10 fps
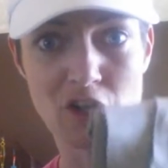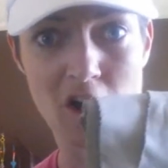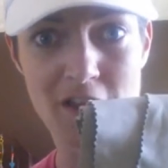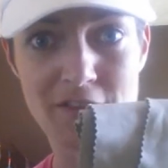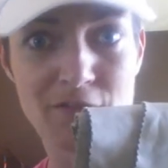
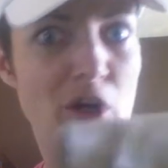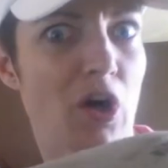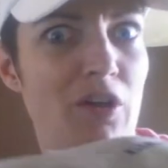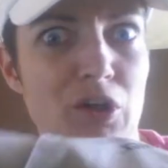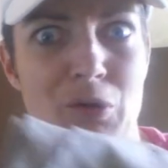cloth for
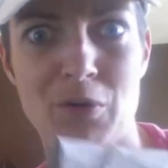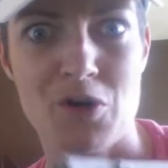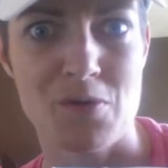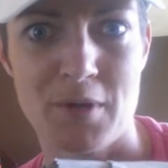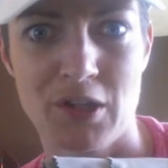all the
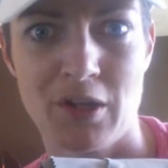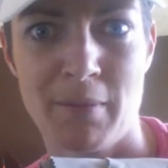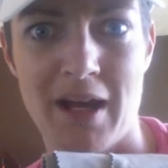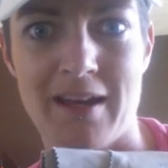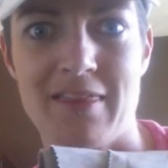chrome on their
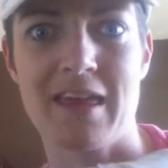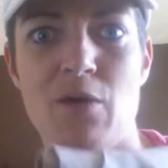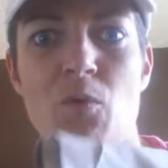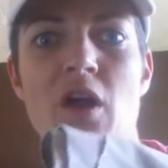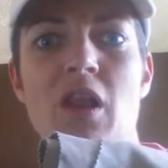bike.
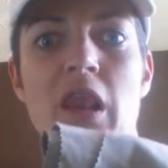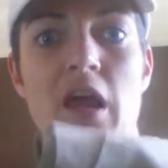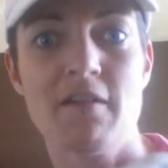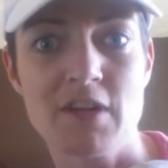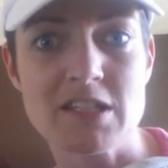They will
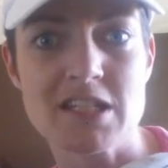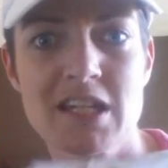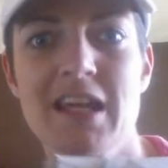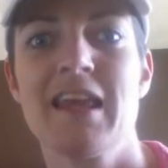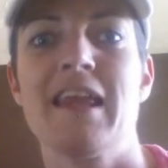love
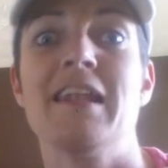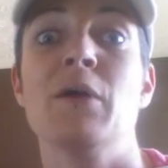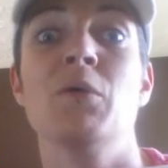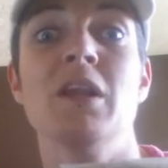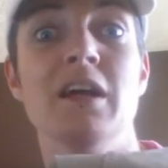it and
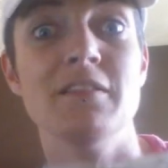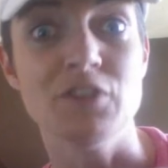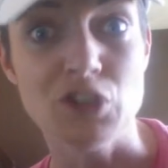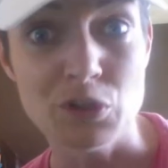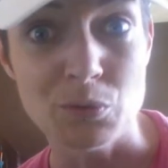they will love
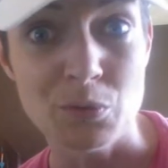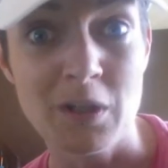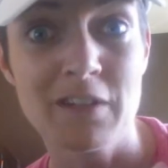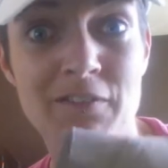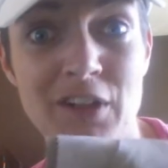you
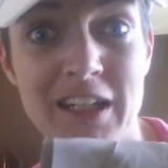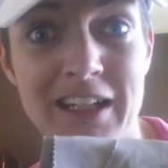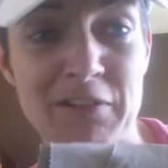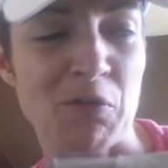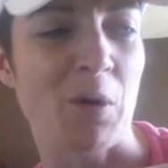for
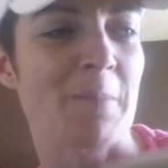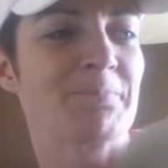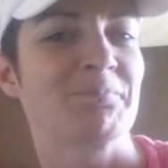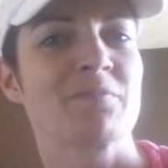getting it for them.